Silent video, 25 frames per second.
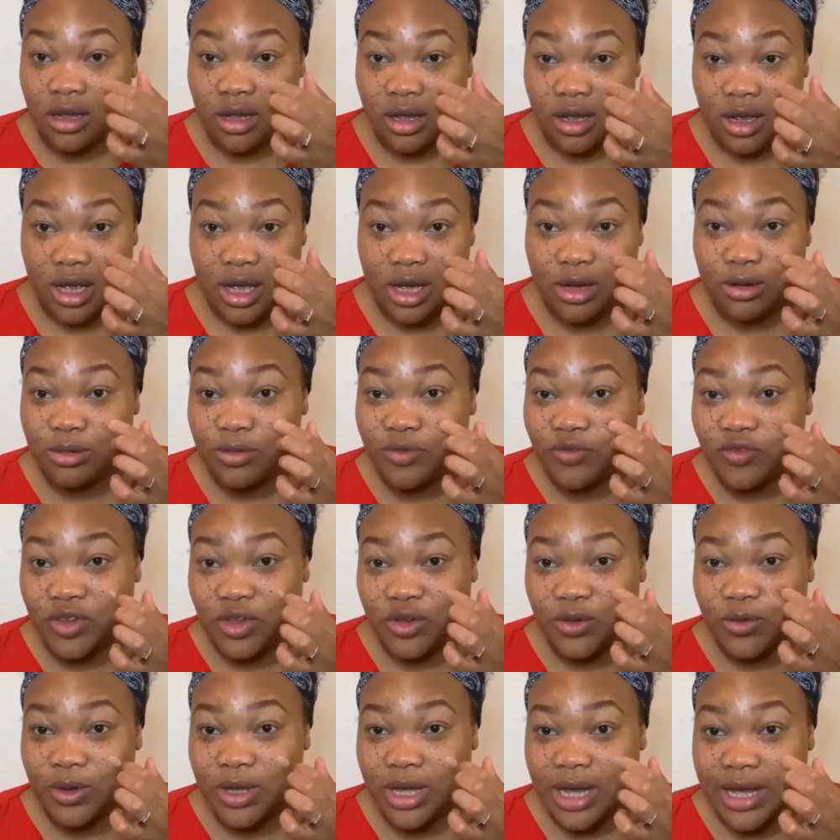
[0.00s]
How have
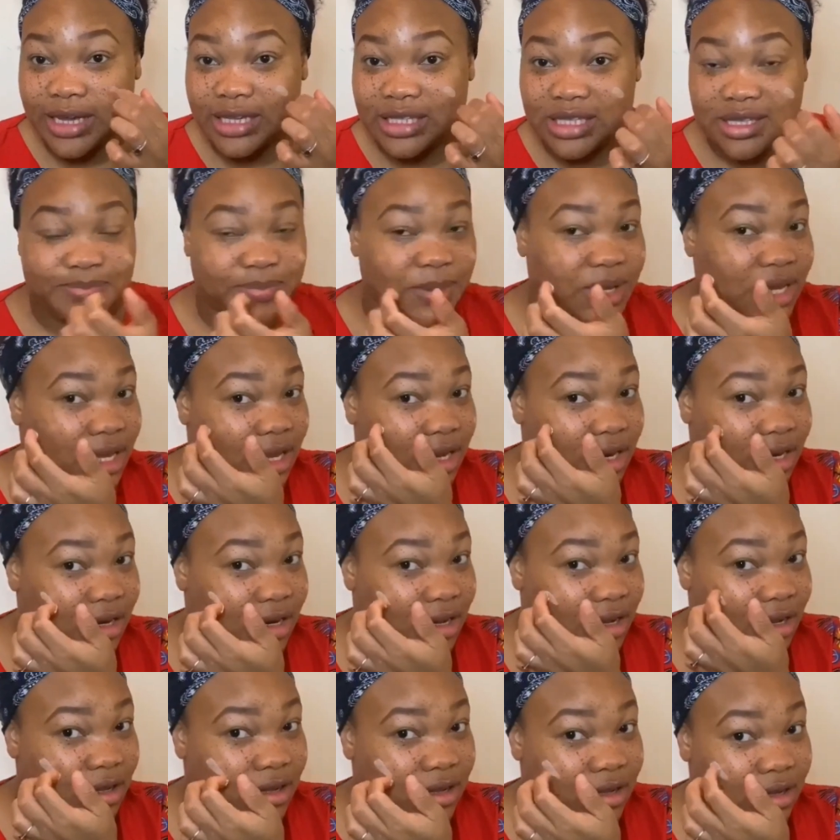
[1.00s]
you guys
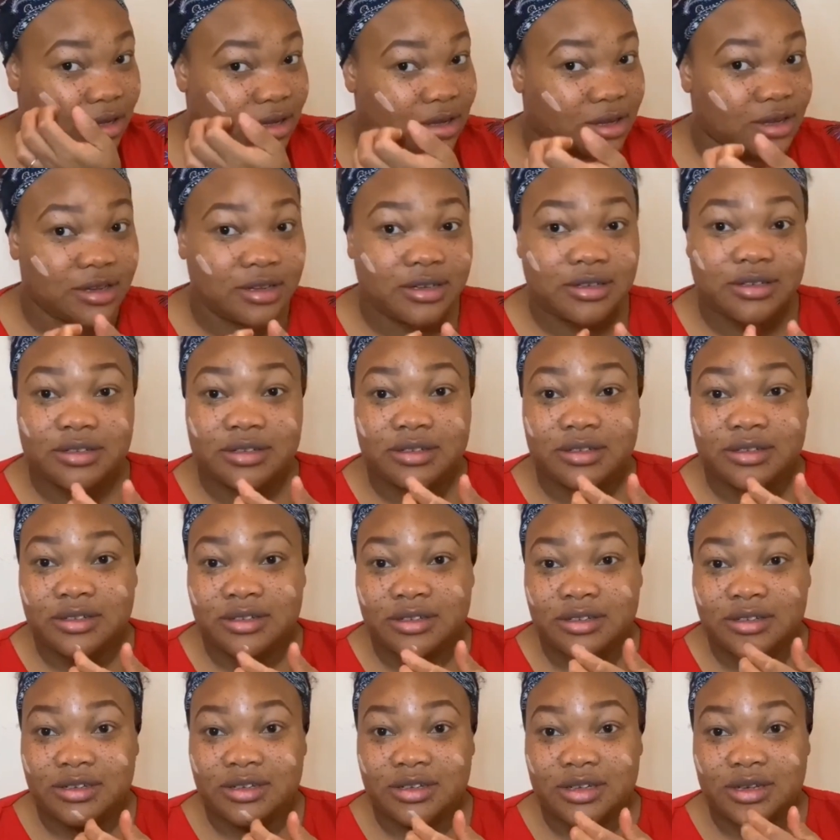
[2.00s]
been?
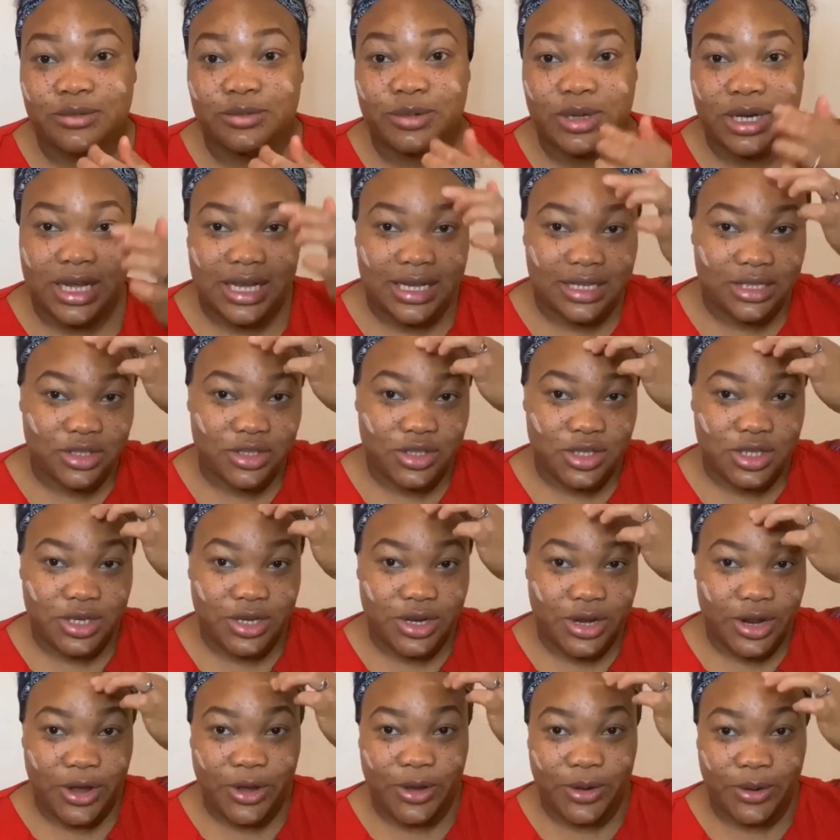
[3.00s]
I would like to
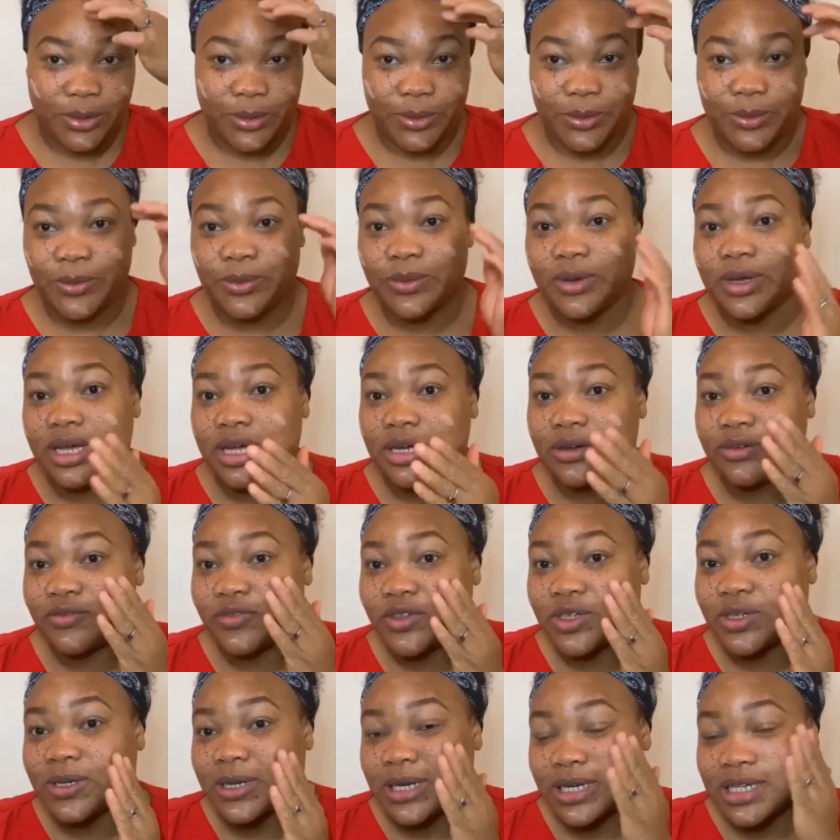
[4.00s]
know. How have
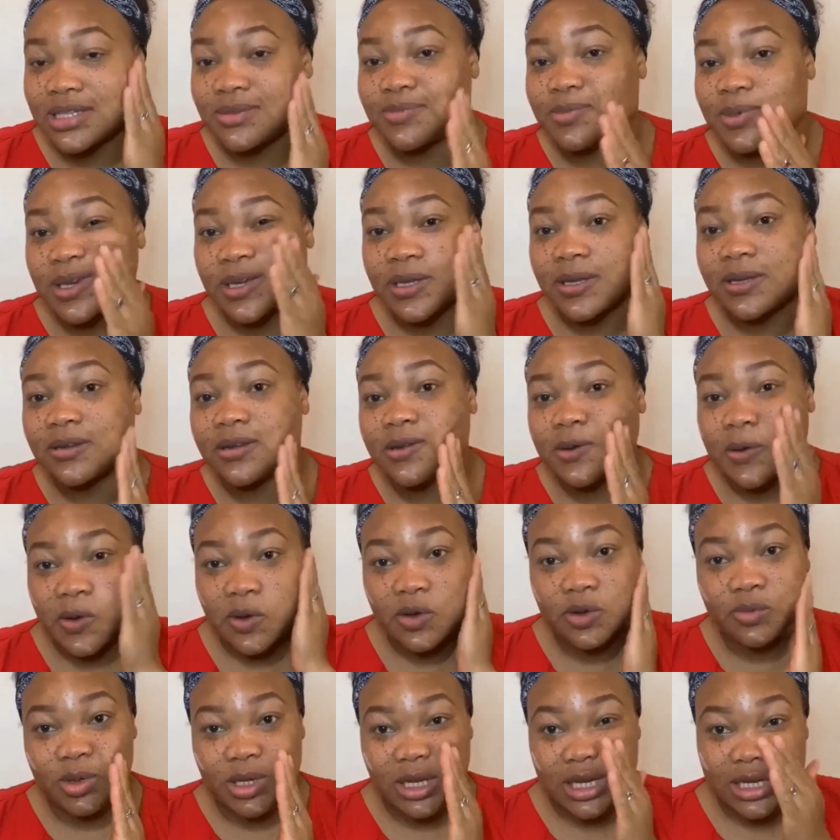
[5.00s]
you guys been?
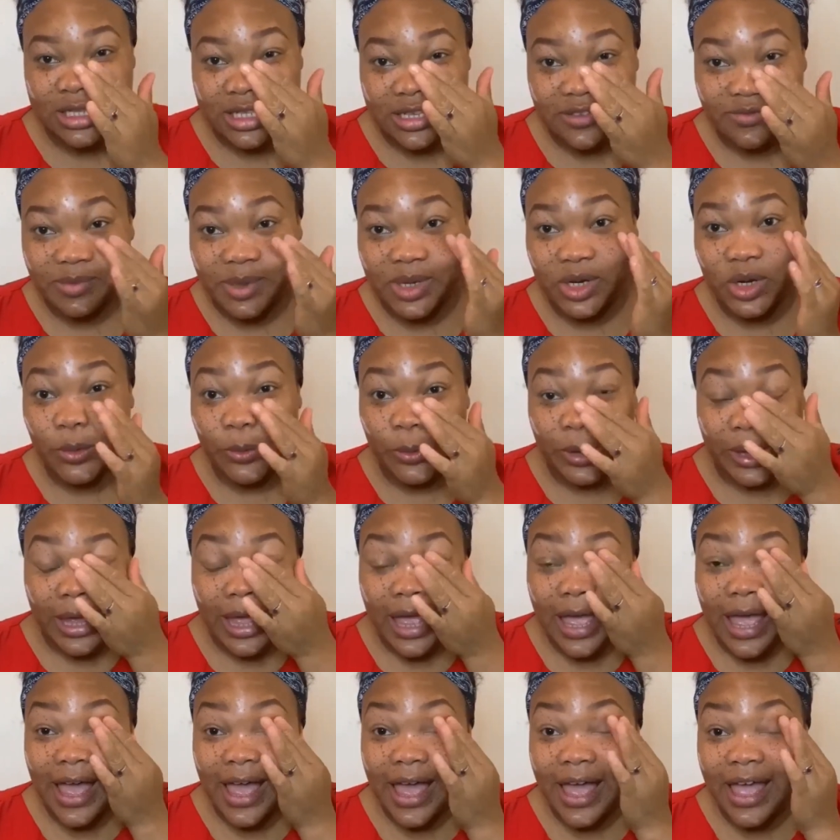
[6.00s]
If you guys have been
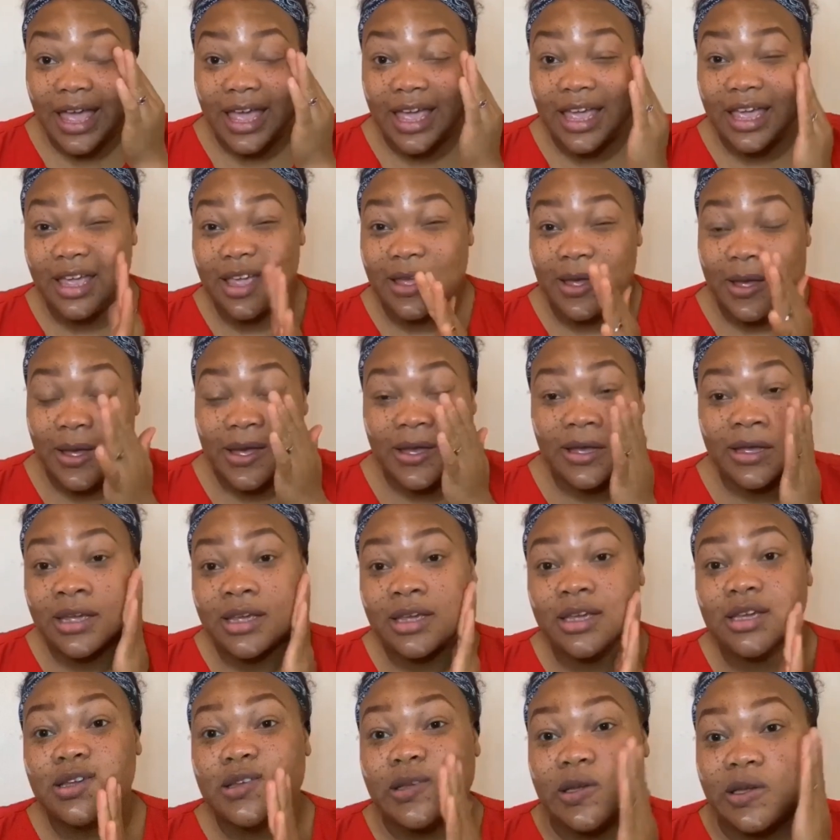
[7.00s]
okay,
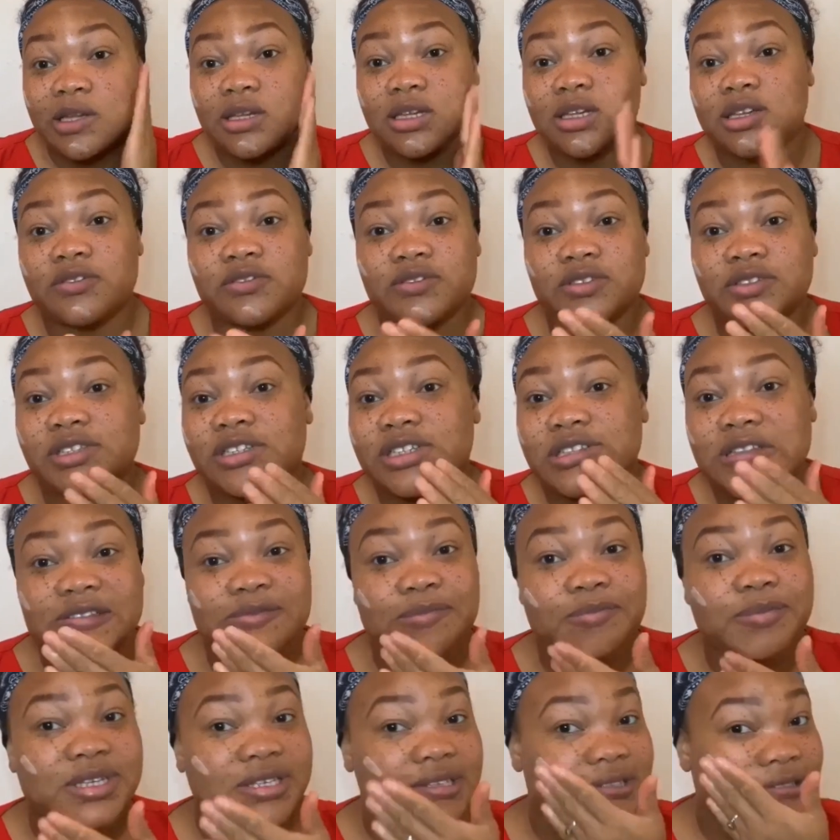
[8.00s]
even in the
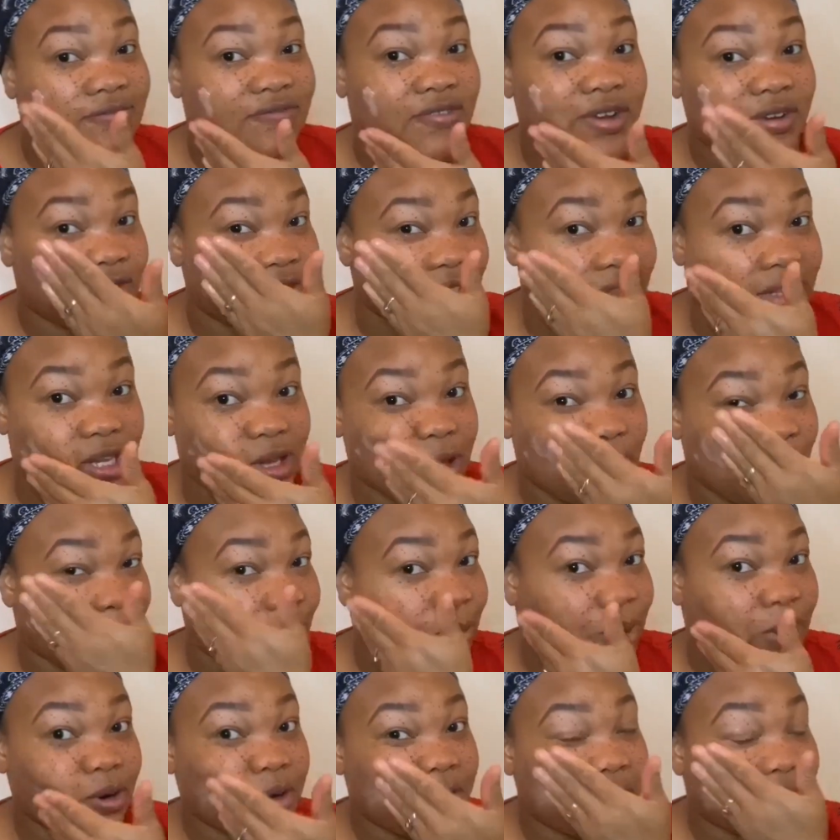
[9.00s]
midst of everything
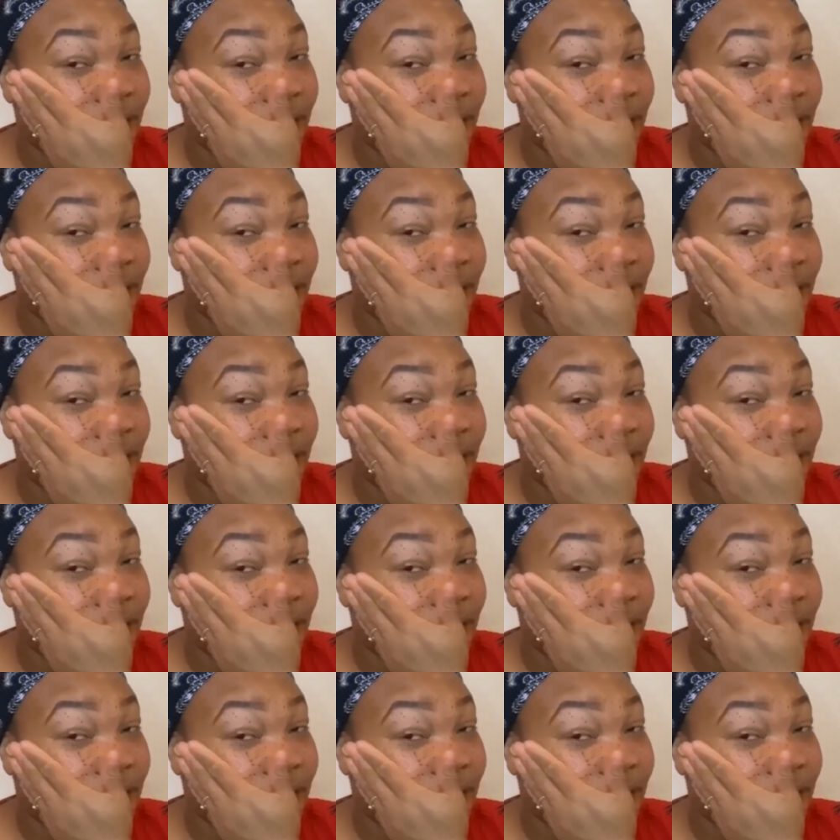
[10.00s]
going on.